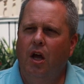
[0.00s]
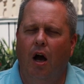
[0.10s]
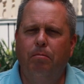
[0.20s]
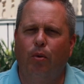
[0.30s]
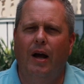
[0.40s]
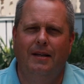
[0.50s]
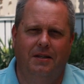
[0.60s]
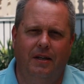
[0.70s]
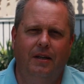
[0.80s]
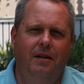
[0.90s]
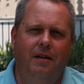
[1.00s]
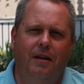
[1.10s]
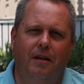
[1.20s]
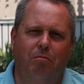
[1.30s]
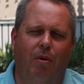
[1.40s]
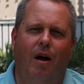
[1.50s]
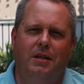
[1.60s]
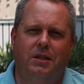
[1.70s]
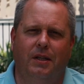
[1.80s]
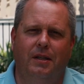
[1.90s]
uprising in
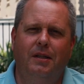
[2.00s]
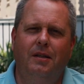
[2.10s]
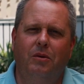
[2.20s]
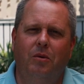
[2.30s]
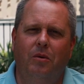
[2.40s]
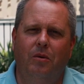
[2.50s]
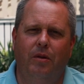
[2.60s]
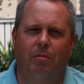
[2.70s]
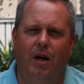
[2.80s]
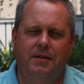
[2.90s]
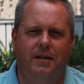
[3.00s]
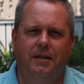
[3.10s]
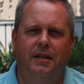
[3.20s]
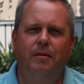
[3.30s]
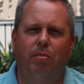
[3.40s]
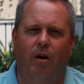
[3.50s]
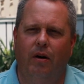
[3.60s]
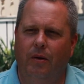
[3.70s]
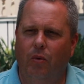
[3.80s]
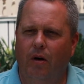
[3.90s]
Boston, the Boston Tea
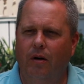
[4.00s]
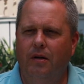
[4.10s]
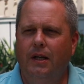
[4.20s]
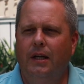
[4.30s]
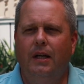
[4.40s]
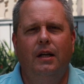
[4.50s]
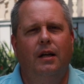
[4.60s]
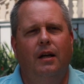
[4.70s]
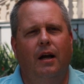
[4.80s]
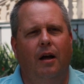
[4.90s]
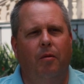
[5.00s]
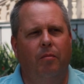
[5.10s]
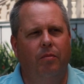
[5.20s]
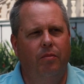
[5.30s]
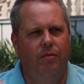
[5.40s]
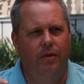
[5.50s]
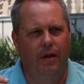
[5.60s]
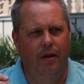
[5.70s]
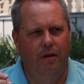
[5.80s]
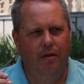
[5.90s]
Party, where
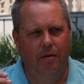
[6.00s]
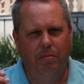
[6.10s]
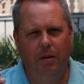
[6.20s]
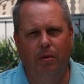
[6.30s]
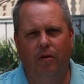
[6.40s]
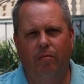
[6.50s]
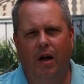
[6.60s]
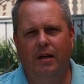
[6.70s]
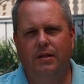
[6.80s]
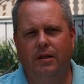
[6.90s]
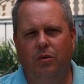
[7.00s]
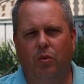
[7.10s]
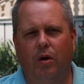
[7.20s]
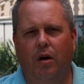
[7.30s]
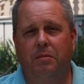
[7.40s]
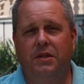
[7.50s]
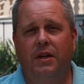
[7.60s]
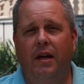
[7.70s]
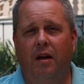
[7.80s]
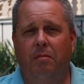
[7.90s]
the people of Boston were
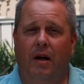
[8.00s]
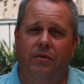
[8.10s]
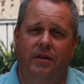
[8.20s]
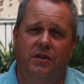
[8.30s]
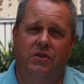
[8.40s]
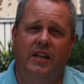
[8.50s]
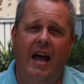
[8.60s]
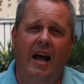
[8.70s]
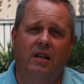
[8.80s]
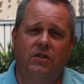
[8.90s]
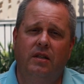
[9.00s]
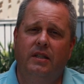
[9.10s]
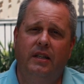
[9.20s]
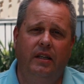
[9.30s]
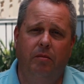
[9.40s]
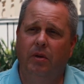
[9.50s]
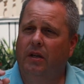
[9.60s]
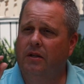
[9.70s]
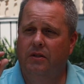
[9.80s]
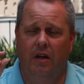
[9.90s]
upset about this tax on tea
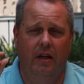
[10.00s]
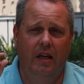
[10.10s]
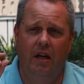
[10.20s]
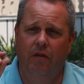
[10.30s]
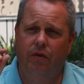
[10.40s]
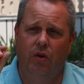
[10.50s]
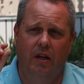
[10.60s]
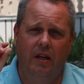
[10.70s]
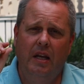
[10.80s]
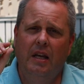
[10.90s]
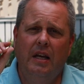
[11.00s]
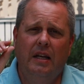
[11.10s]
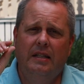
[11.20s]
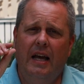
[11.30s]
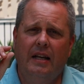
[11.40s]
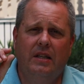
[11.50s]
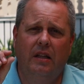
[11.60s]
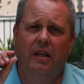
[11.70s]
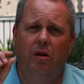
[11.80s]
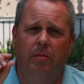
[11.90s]
because, again, if you can tax a
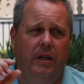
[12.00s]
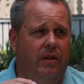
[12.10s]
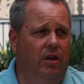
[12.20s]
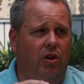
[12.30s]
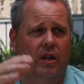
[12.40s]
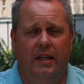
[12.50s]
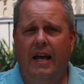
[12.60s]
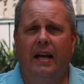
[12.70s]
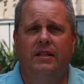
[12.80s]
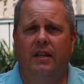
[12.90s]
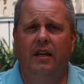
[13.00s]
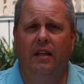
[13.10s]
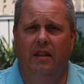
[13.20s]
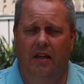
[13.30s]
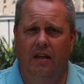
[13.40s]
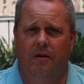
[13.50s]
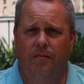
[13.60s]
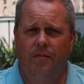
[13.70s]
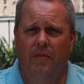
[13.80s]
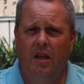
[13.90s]
little bit, then you can tax anything.
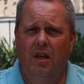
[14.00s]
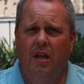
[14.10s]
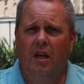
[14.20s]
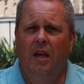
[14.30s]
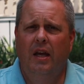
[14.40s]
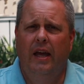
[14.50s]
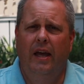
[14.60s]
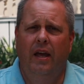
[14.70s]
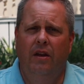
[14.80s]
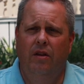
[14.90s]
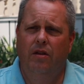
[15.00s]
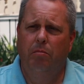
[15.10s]
And